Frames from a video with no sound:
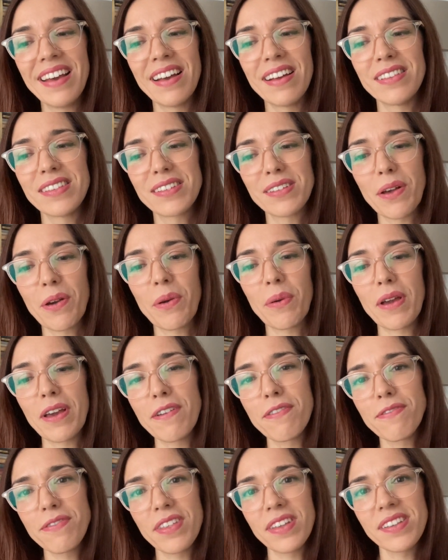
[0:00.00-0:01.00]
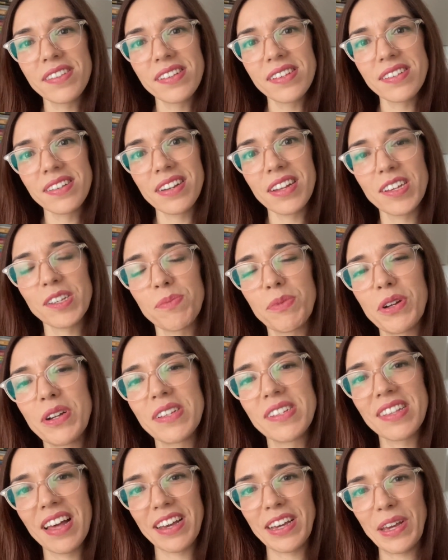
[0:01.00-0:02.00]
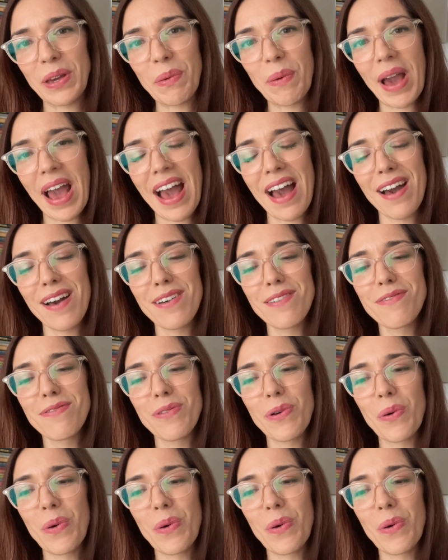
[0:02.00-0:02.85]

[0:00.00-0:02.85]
And so if this is an experience that you have,